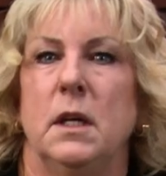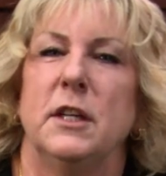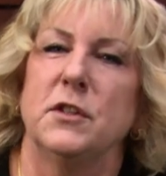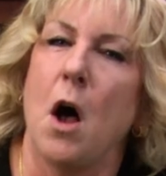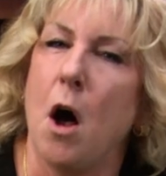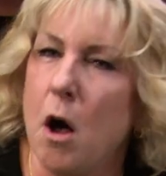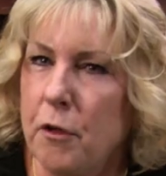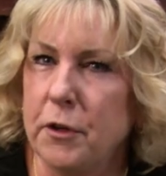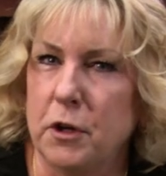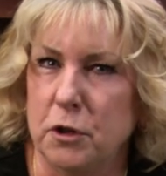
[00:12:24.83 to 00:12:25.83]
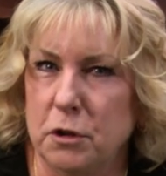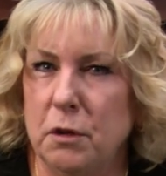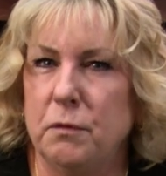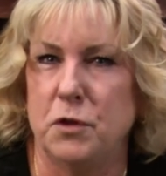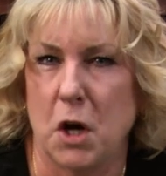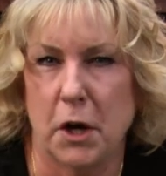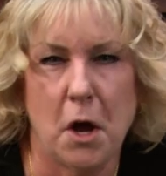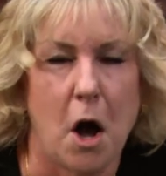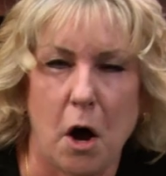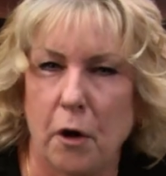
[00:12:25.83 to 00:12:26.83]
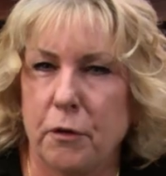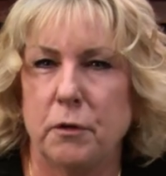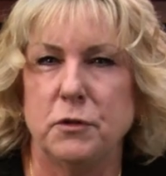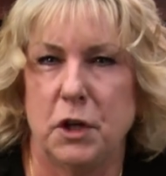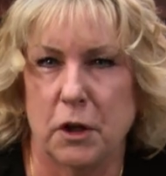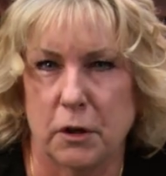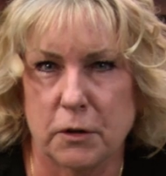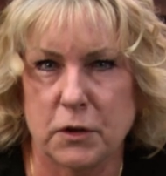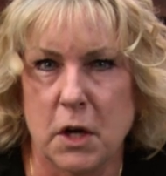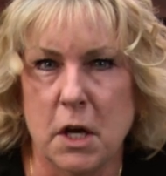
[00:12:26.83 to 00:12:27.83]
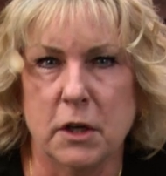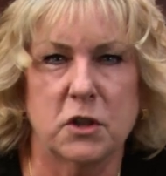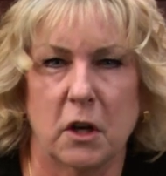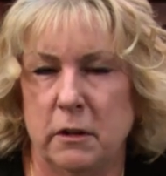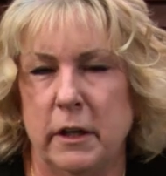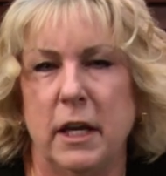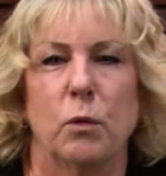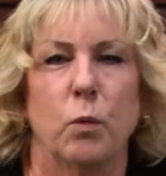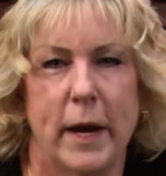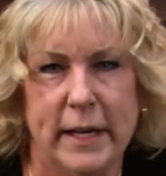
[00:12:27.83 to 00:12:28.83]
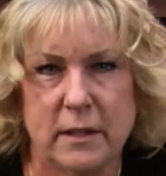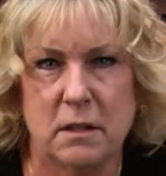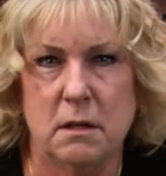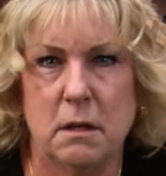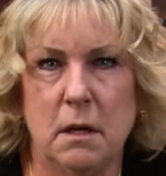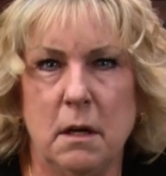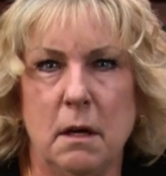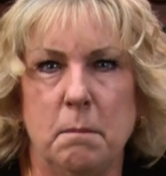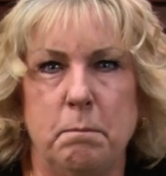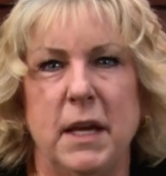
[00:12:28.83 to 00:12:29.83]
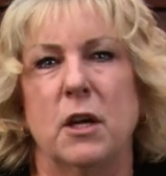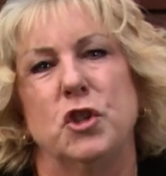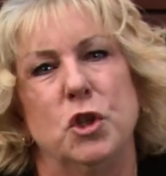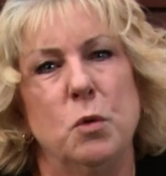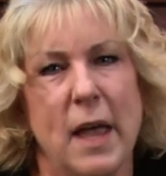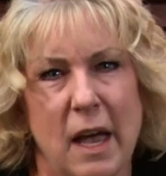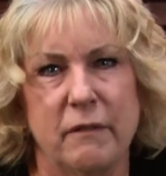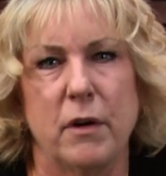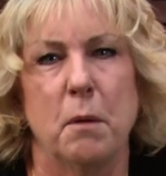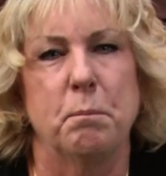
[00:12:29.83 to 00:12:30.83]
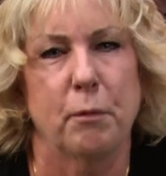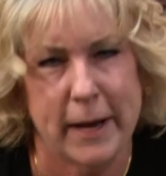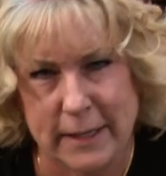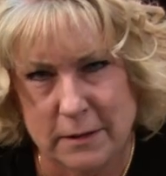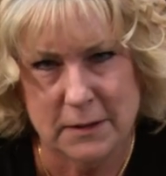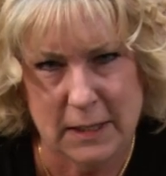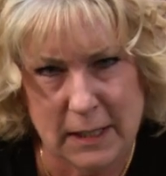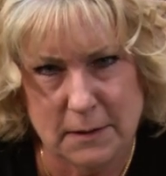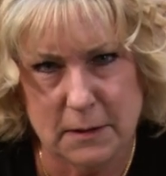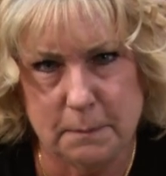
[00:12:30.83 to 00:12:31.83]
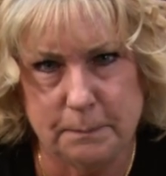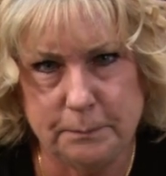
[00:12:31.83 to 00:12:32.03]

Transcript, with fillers: Is all the good you've done all those years suddenly erased because you have a brain disease?